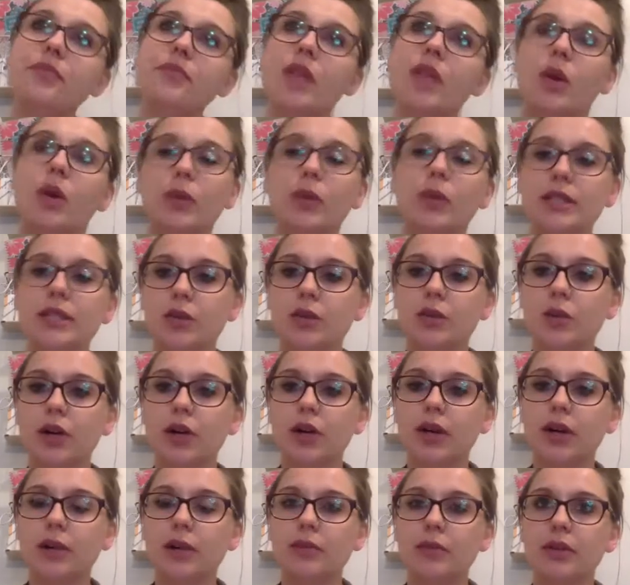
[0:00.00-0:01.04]
what's the
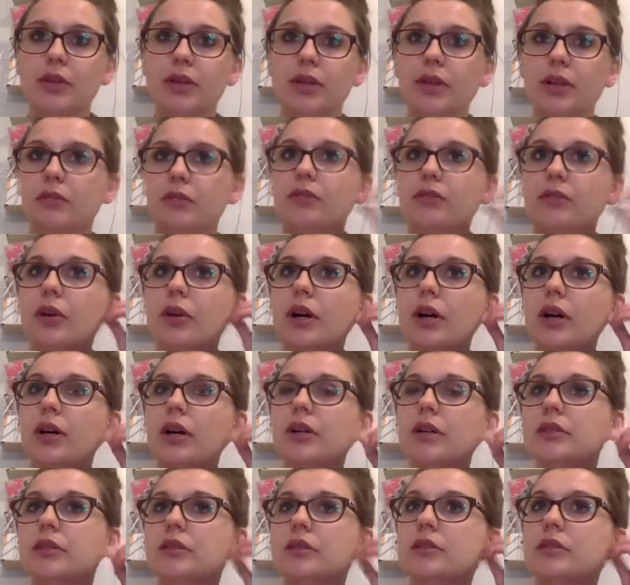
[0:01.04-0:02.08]
word I'm looking for?
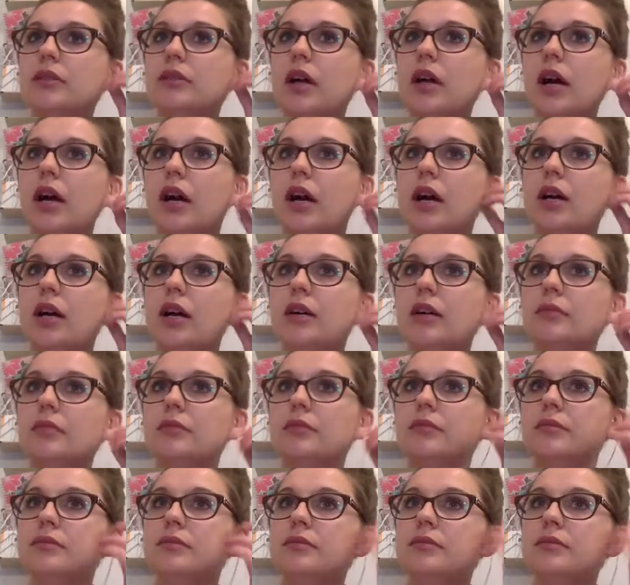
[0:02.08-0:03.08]
I